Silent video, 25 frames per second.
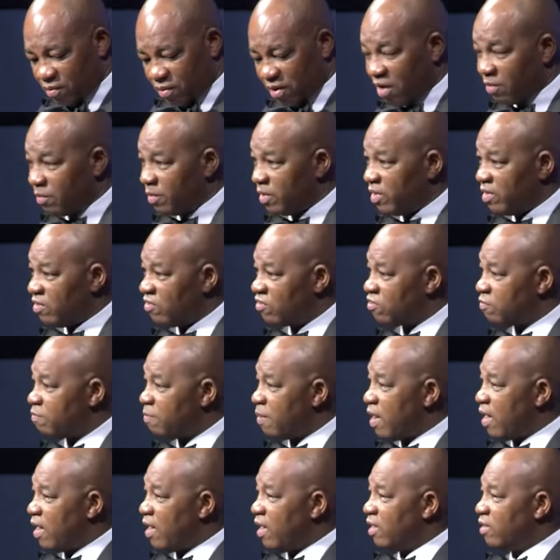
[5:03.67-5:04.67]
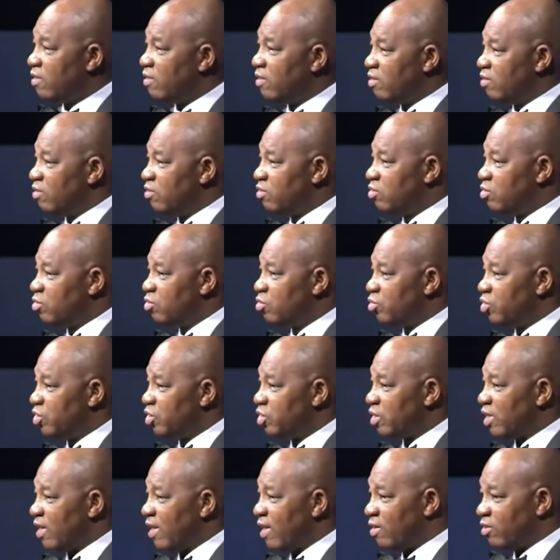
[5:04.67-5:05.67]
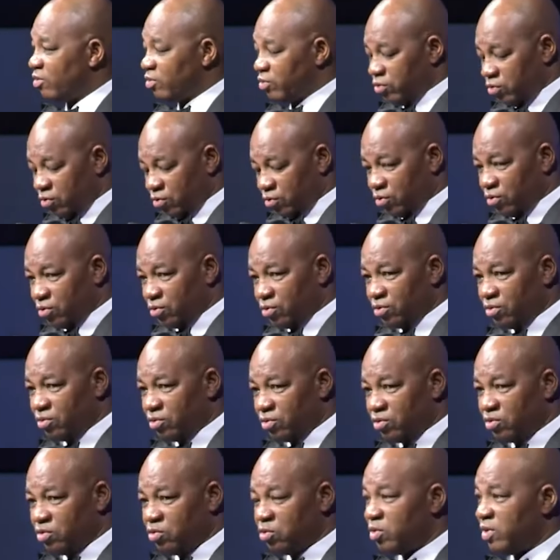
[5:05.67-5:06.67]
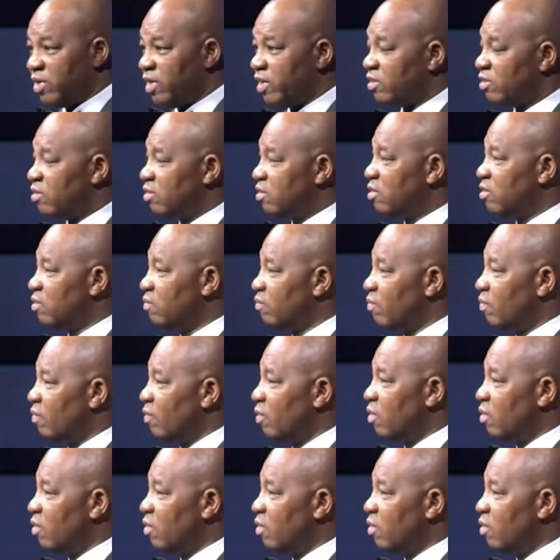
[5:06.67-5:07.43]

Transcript: we have been inspired to reach out to students